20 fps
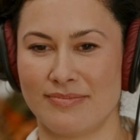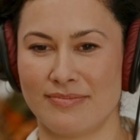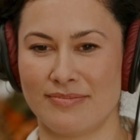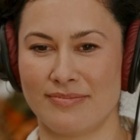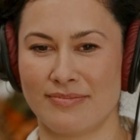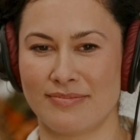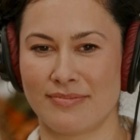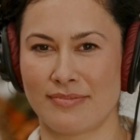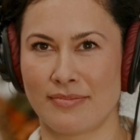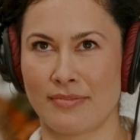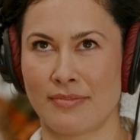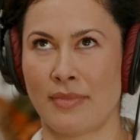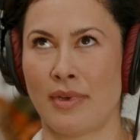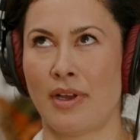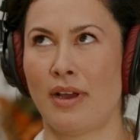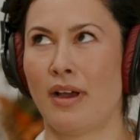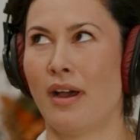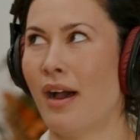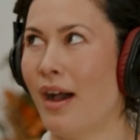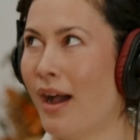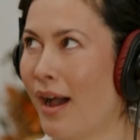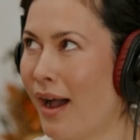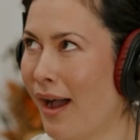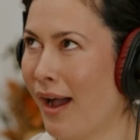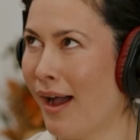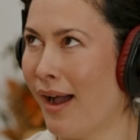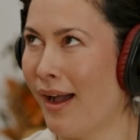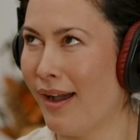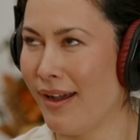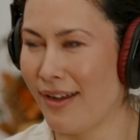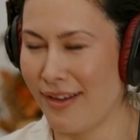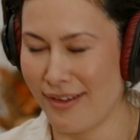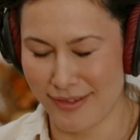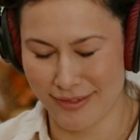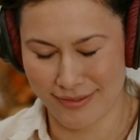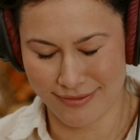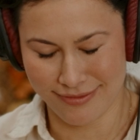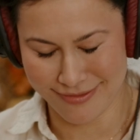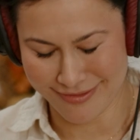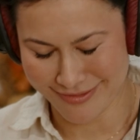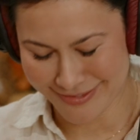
like know a little bit more and also not